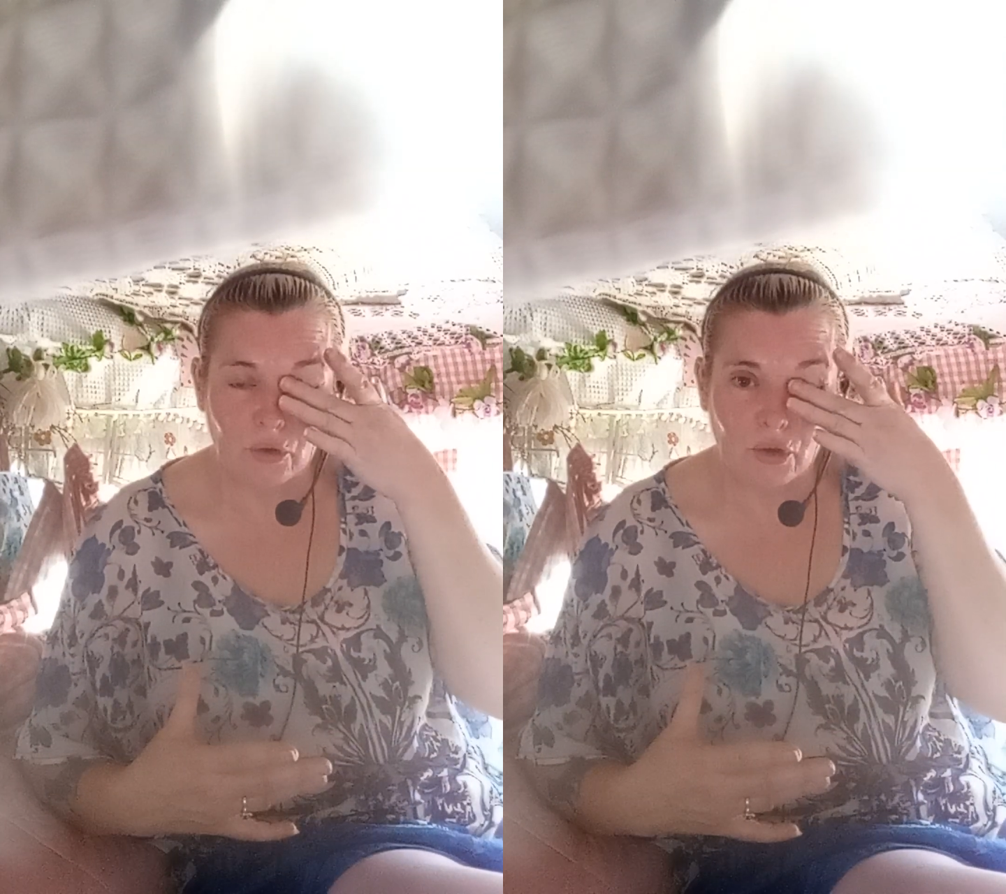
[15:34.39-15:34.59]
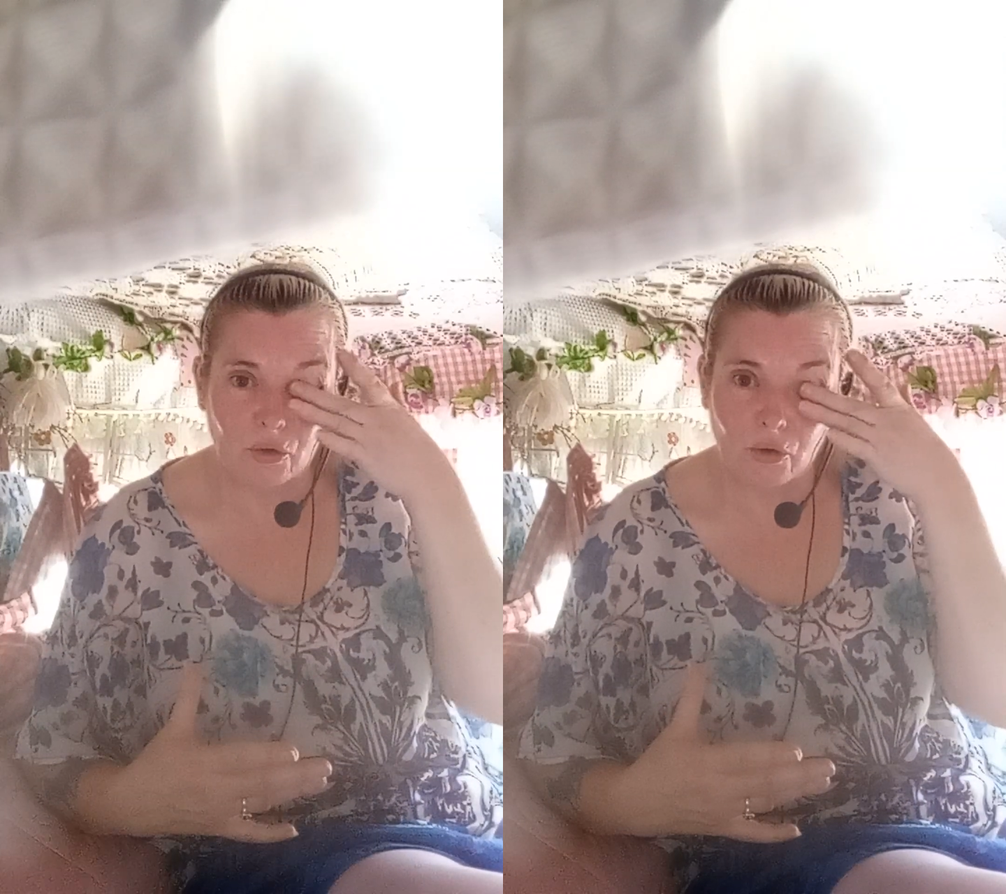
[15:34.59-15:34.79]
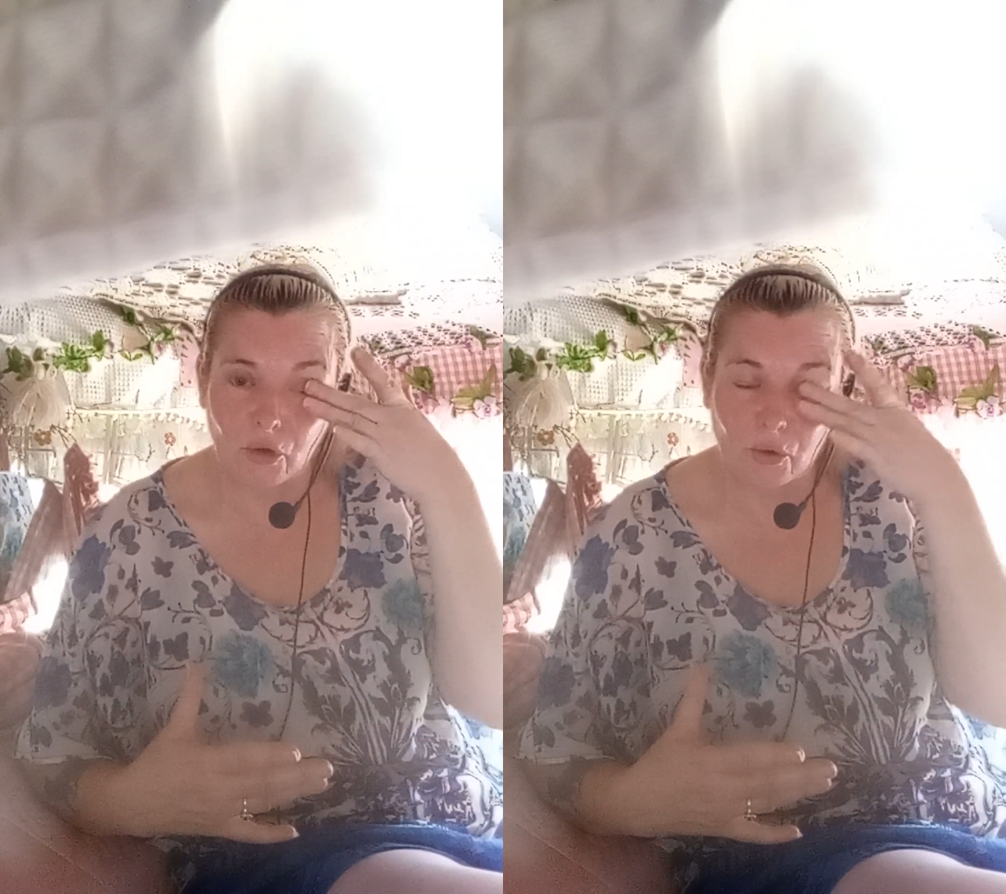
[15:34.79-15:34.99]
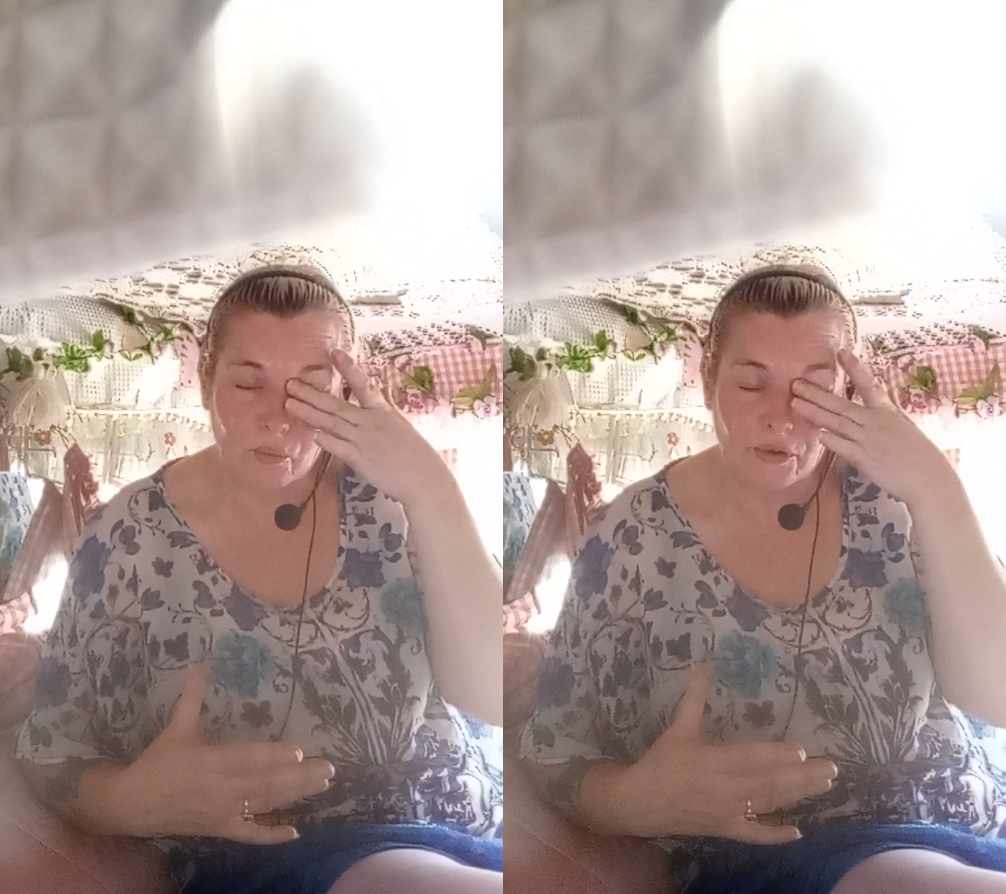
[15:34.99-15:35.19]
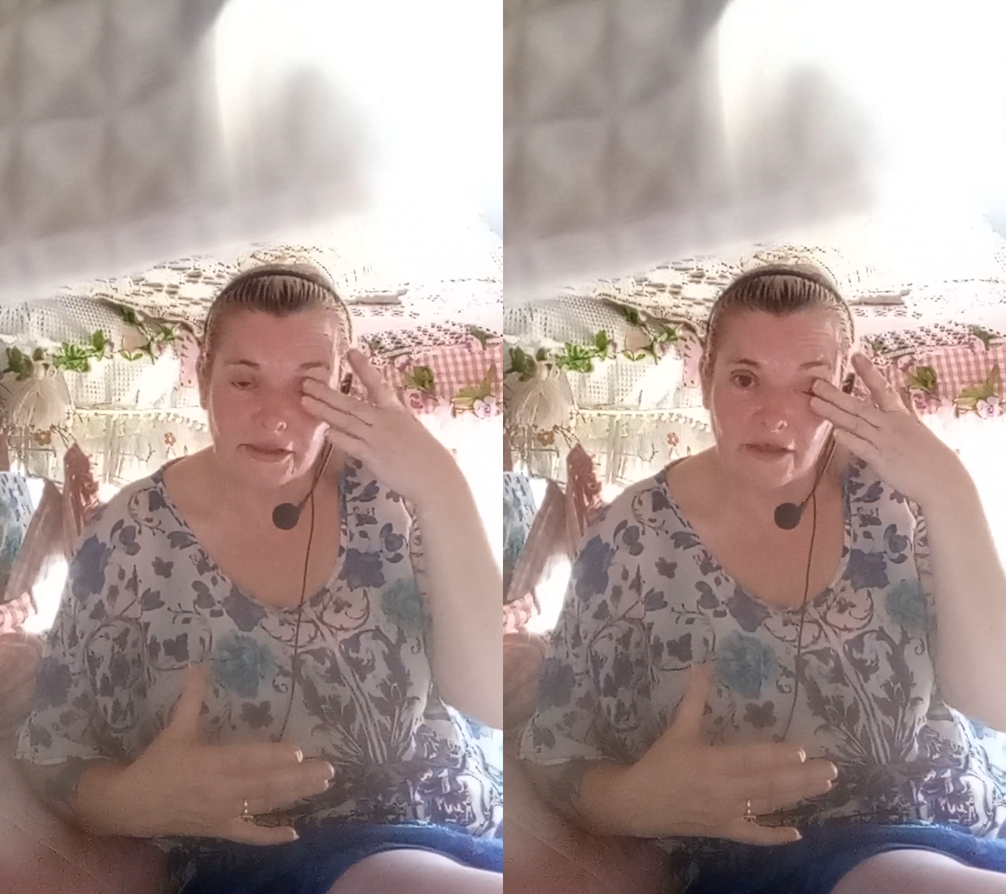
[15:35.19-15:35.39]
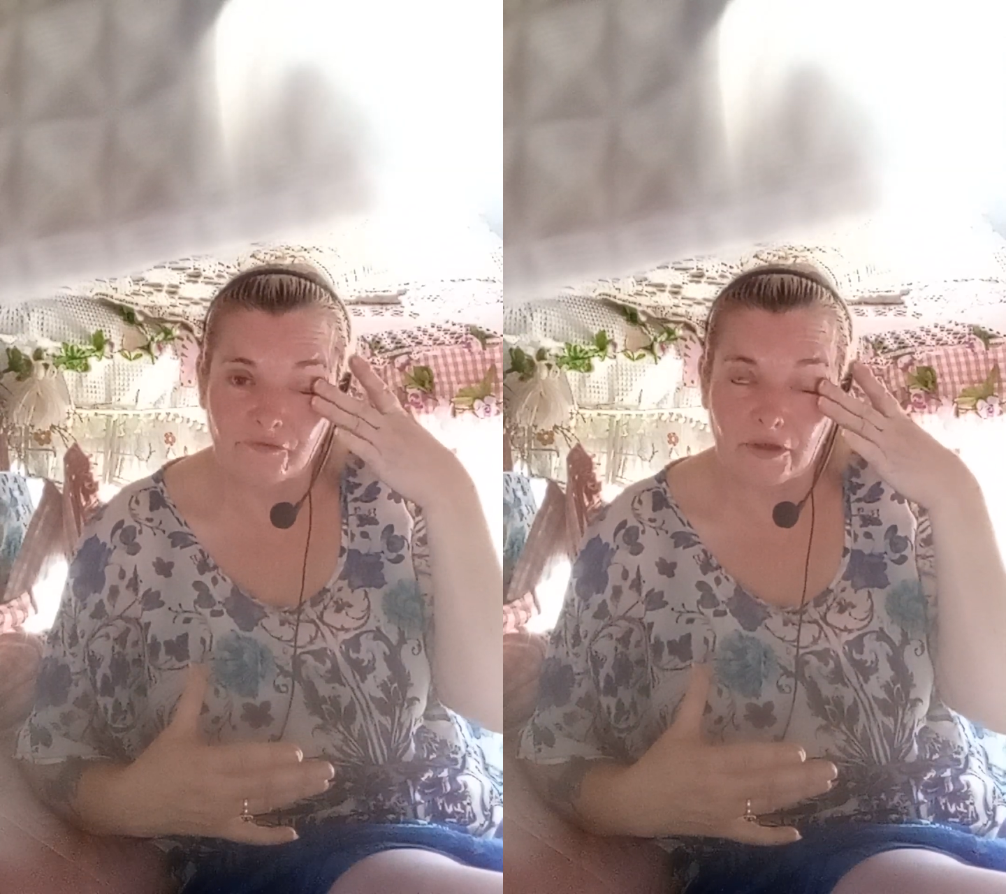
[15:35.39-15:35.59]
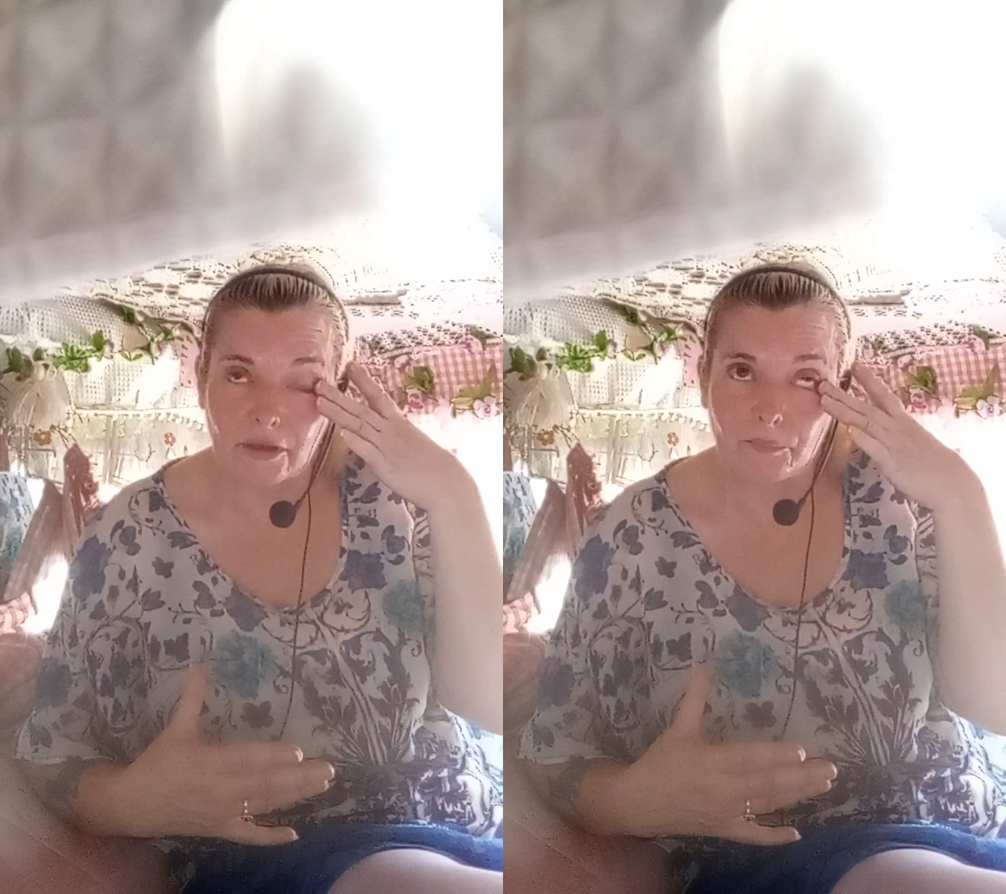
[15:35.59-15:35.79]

or whatever.